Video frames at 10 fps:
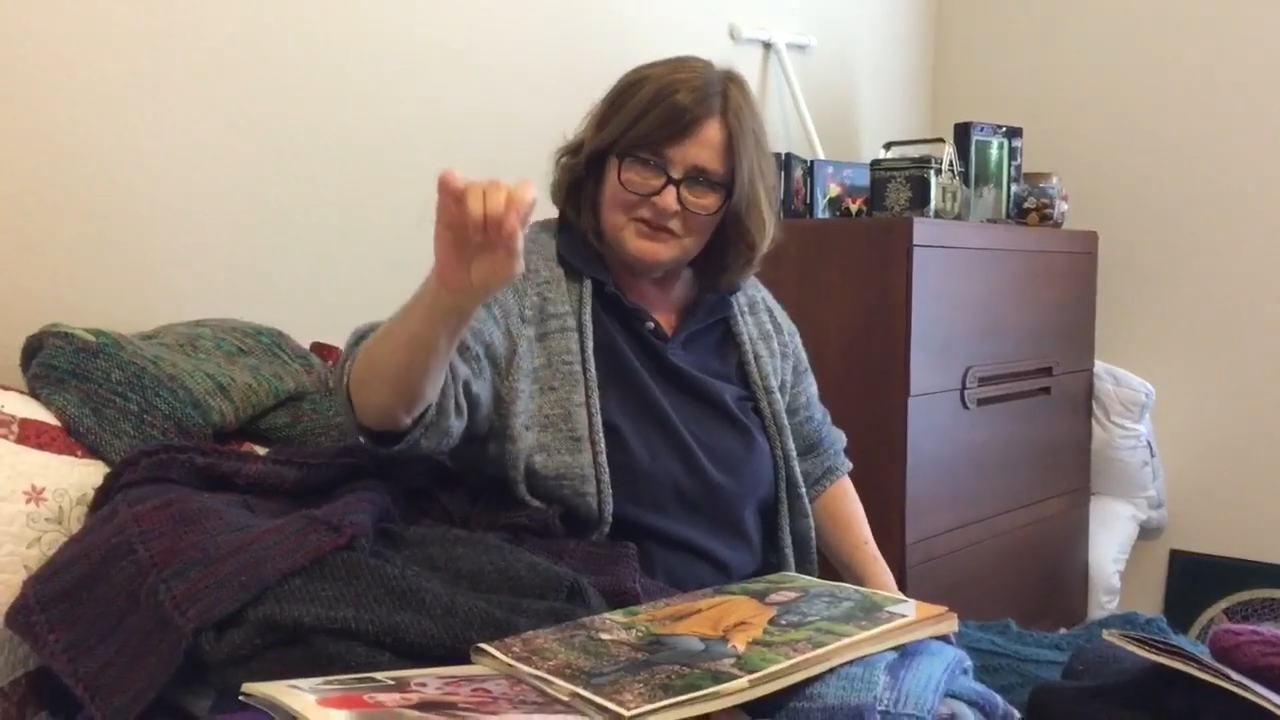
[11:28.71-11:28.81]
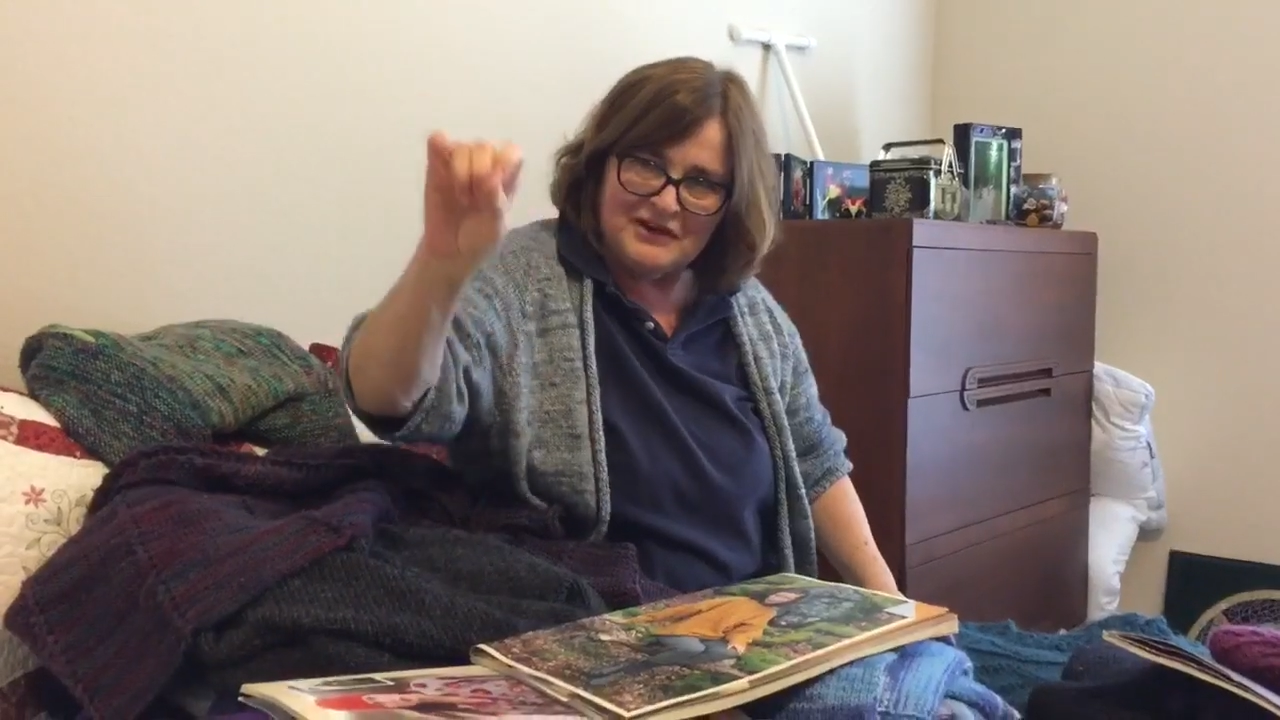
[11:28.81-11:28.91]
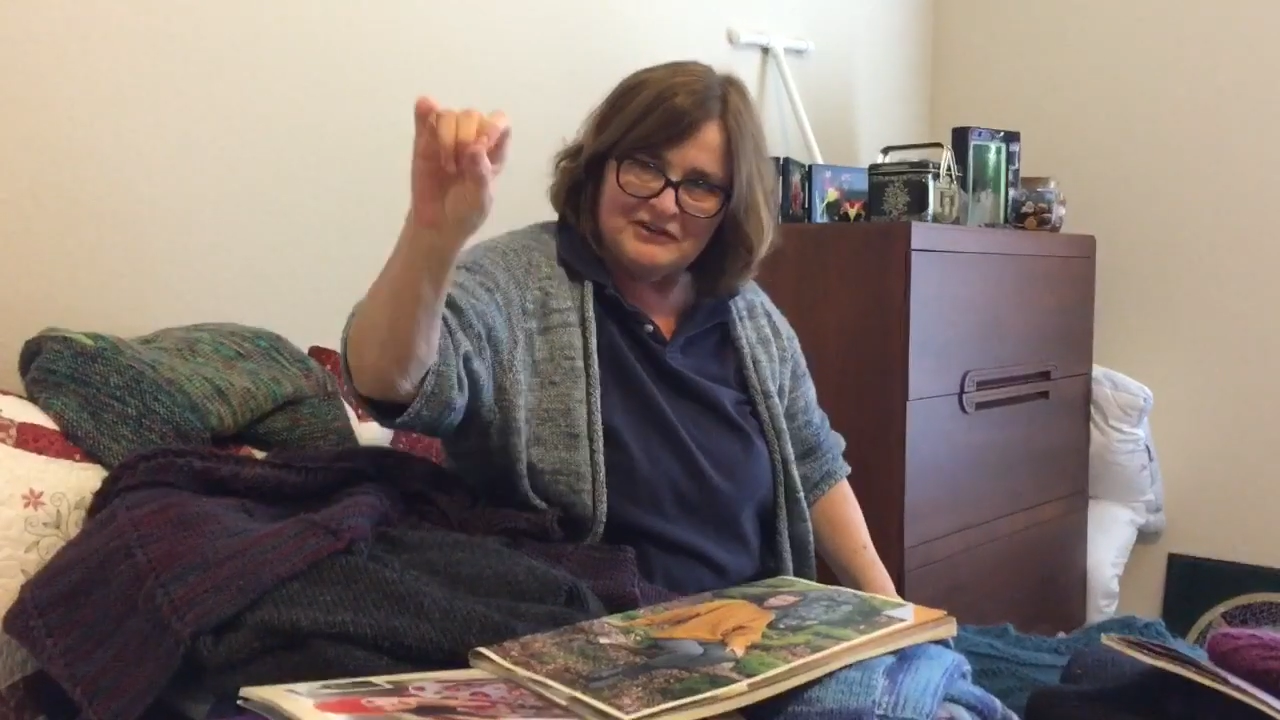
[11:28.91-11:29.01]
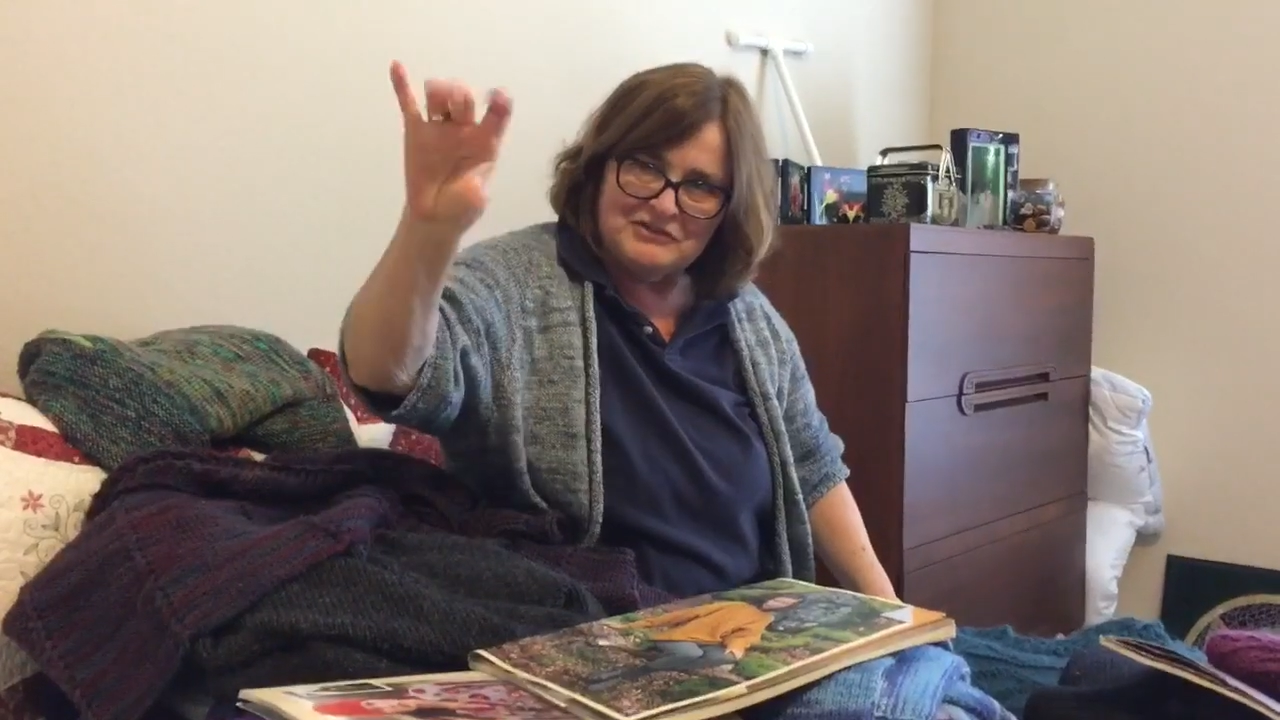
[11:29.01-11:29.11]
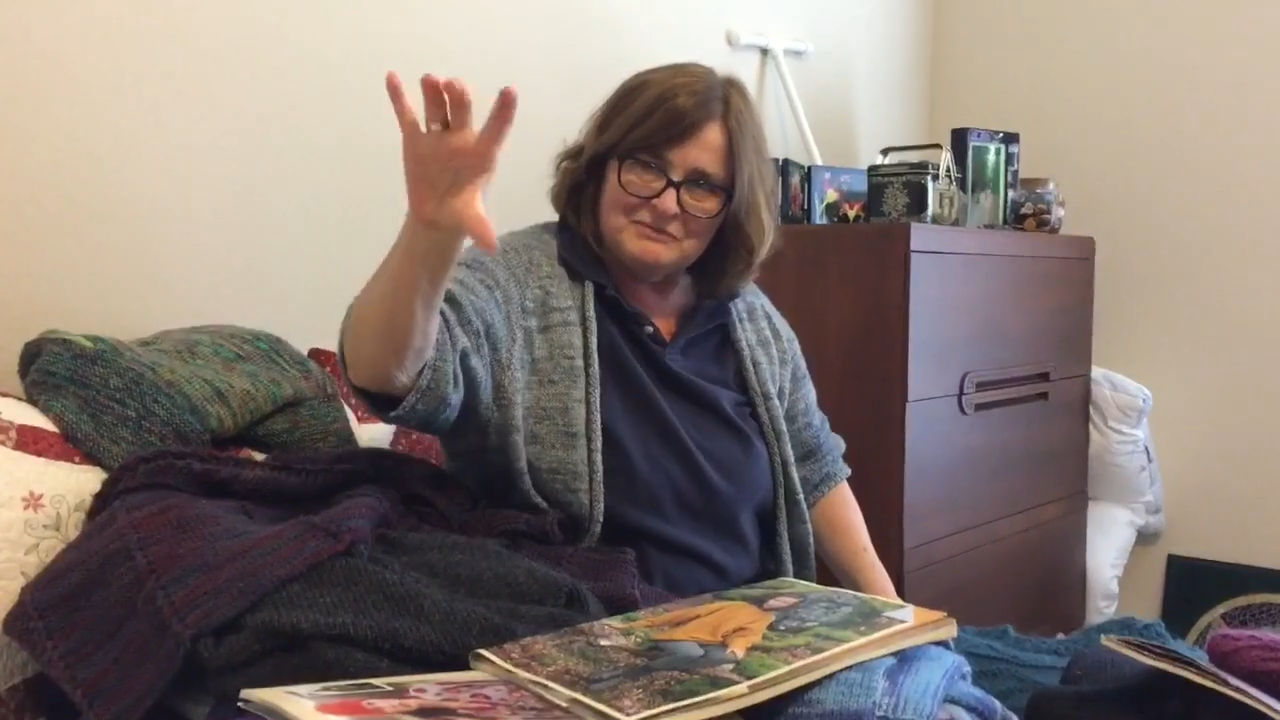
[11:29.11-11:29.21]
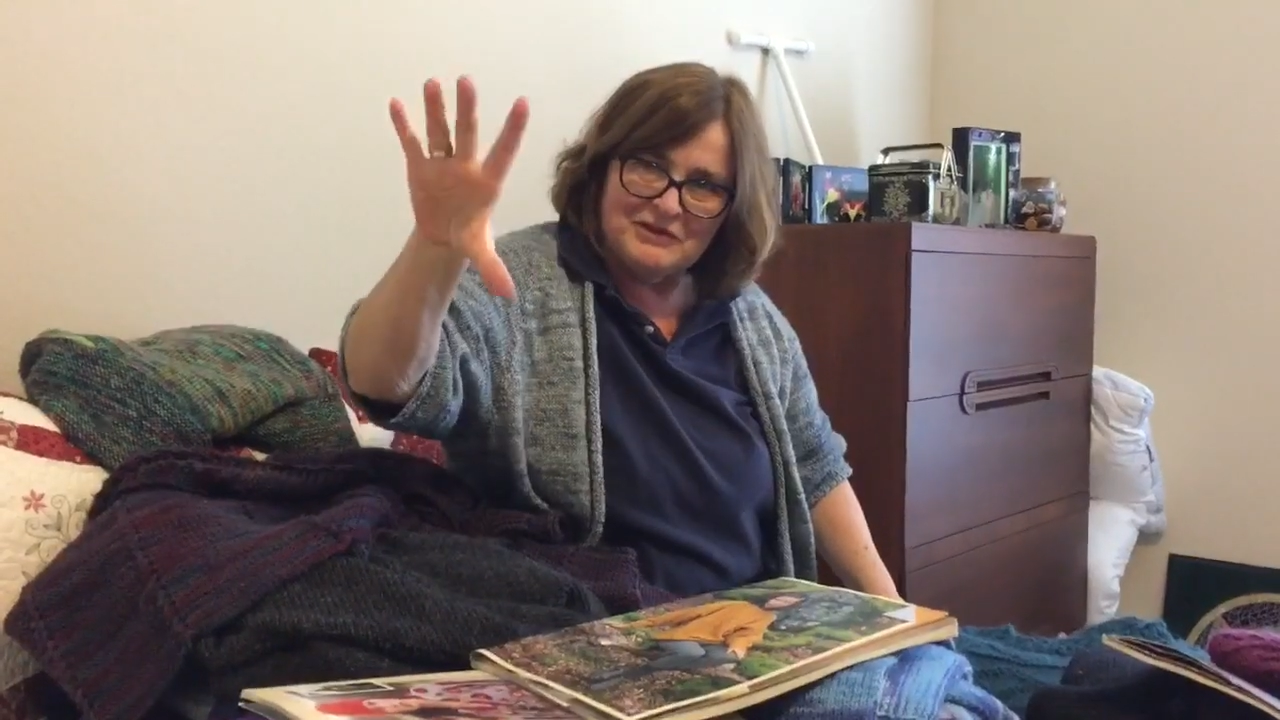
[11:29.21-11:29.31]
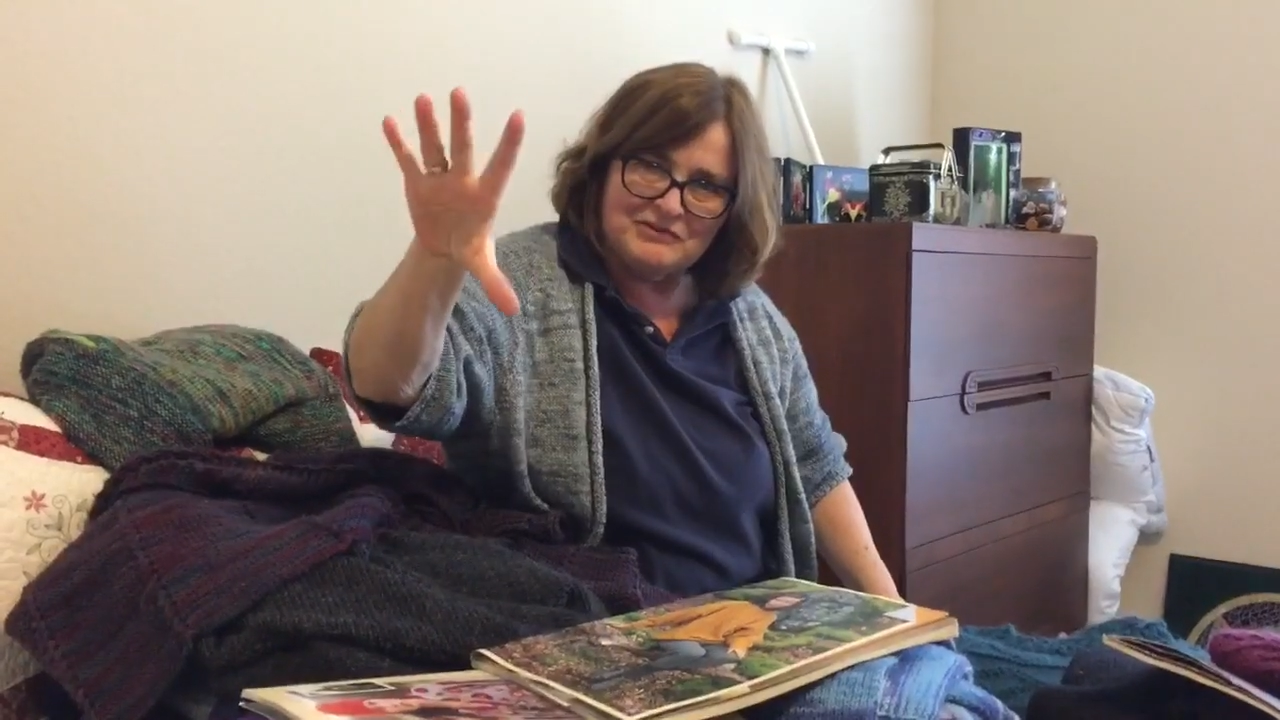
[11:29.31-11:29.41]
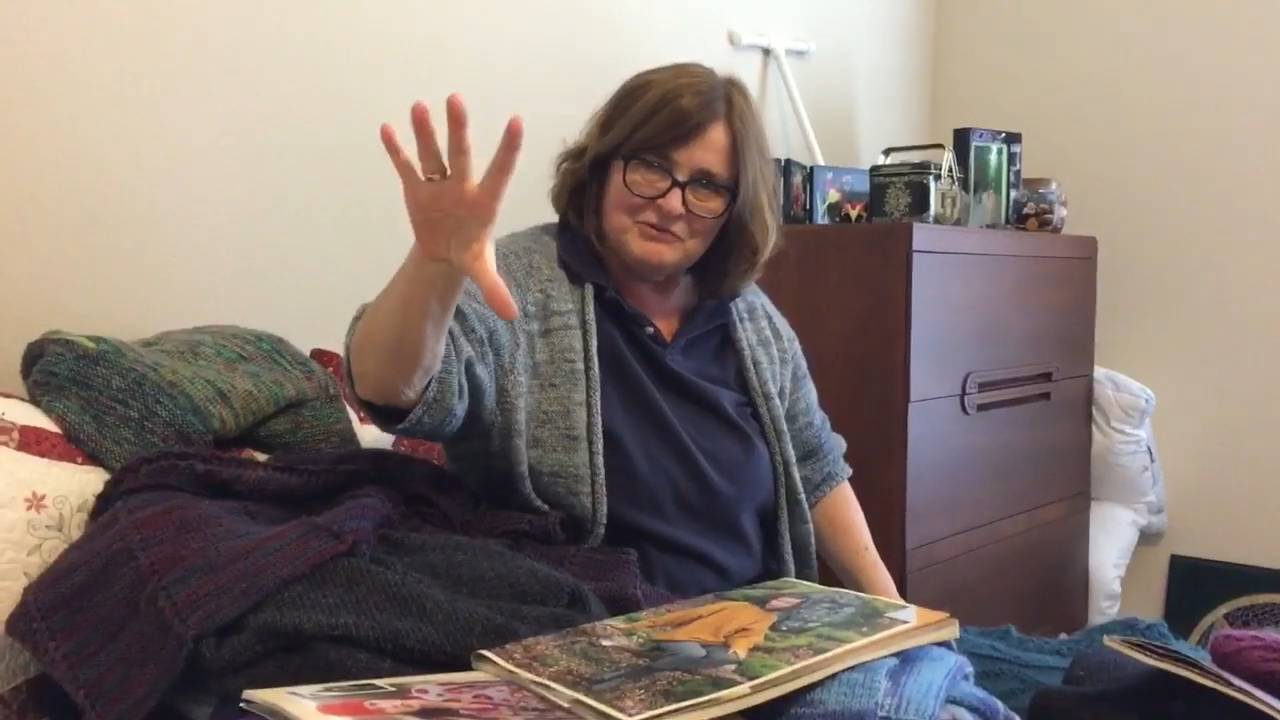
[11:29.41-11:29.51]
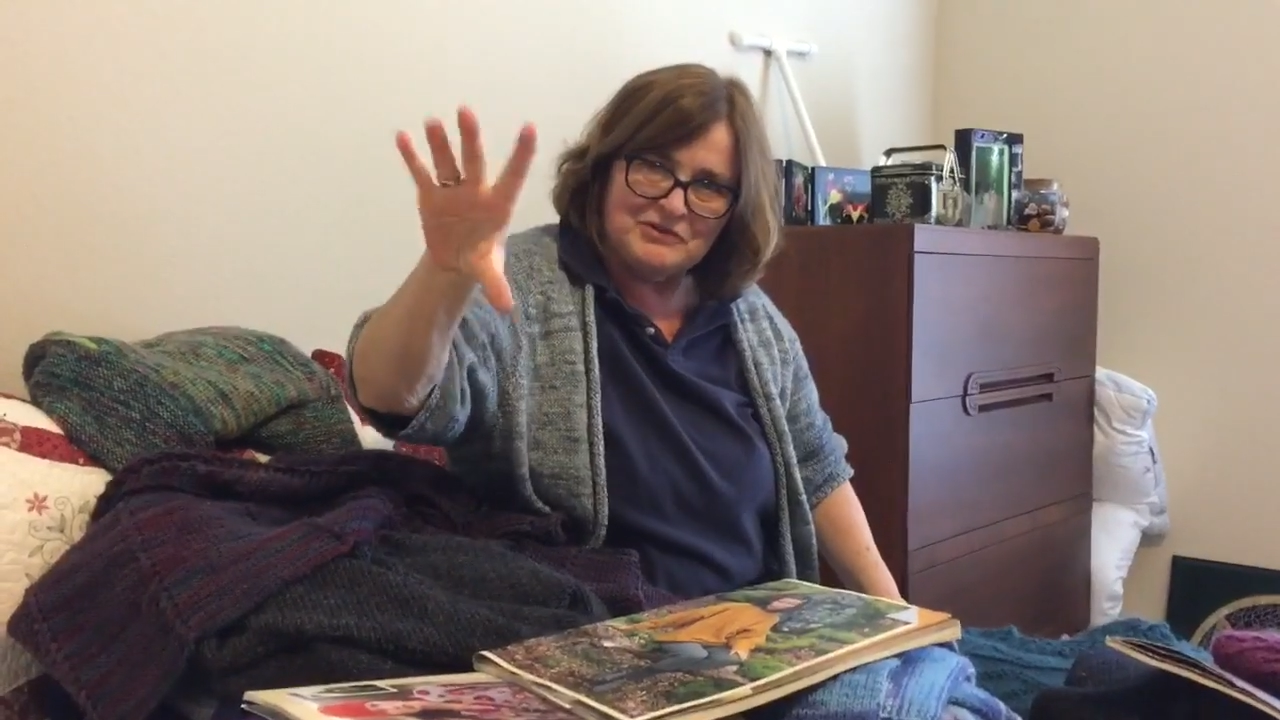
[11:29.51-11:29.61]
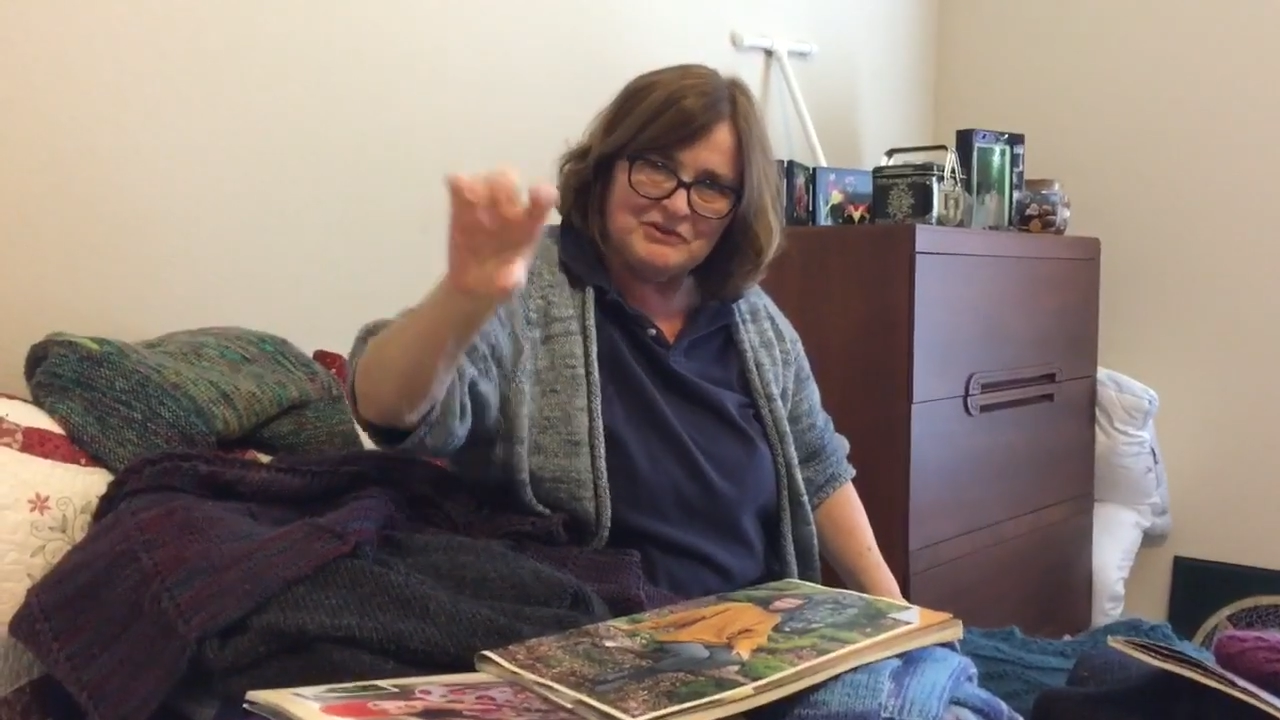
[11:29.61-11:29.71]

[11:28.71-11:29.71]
You know how you measure with